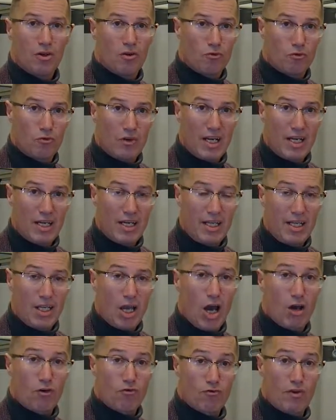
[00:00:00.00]
Really
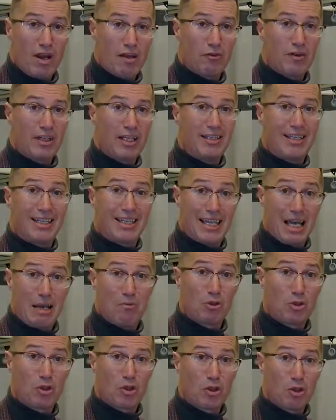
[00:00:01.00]
unraveling the
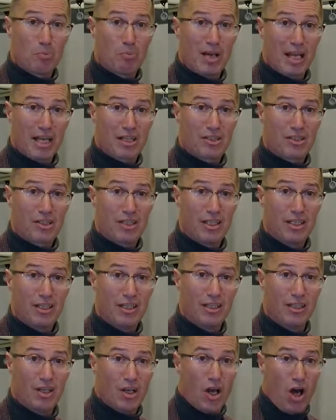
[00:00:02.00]
chemical complexity
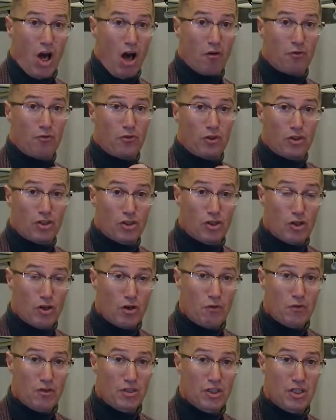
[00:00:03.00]
of
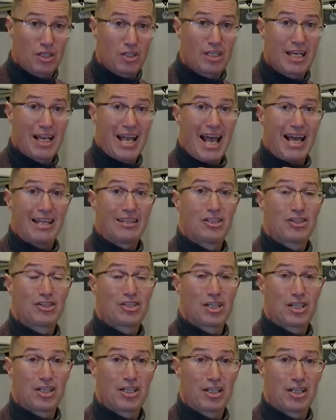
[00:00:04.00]
surfaces at the
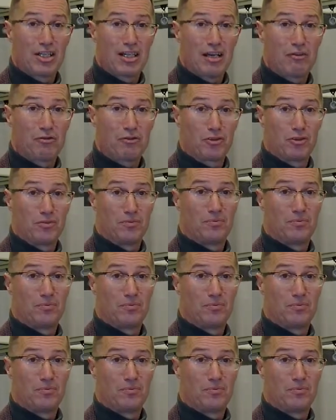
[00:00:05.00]
cellular level.